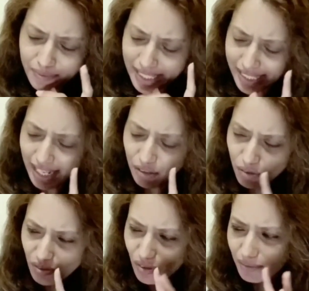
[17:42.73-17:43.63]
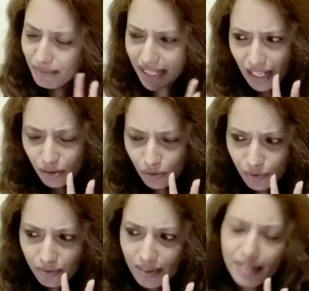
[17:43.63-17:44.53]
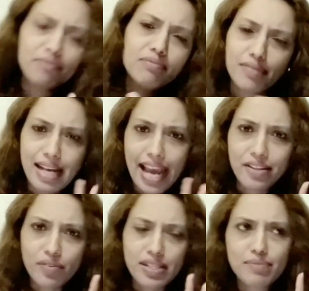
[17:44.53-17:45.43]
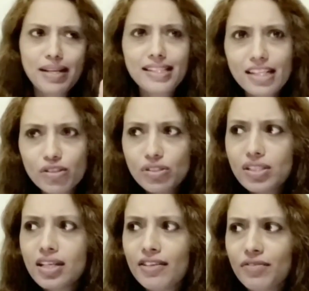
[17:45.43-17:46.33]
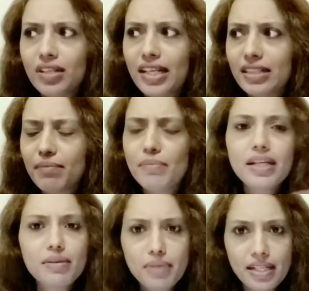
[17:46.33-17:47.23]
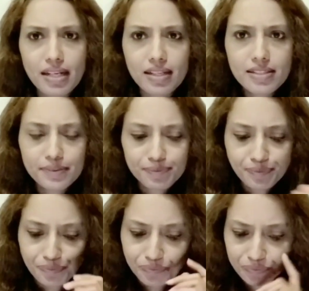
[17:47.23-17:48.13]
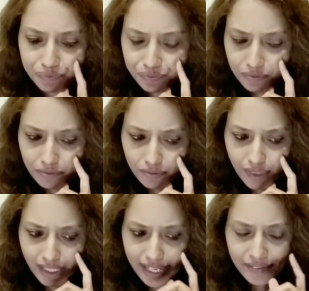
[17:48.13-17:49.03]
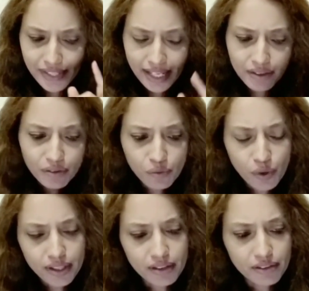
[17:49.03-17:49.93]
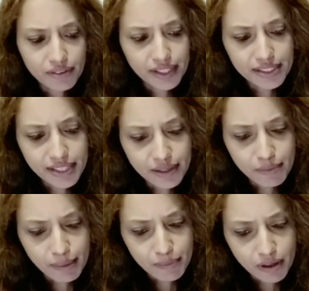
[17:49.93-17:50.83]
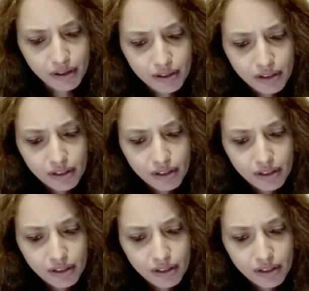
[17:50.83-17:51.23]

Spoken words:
platano or banano. Either ways, platanos were like the bigger bananas. And then what other things I remember?